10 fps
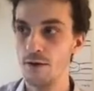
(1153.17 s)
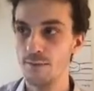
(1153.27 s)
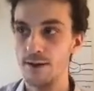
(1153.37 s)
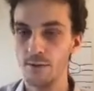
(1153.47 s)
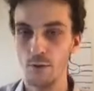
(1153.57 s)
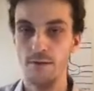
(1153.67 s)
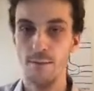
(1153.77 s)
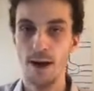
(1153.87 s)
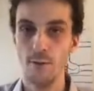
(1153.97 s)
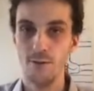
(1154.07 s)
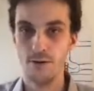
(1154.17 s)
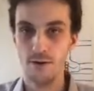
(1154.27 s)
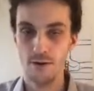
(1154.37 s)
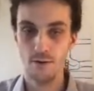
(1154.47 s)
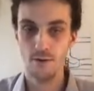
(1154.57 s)
which means all of their powers are
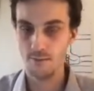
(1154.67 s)
non-zero and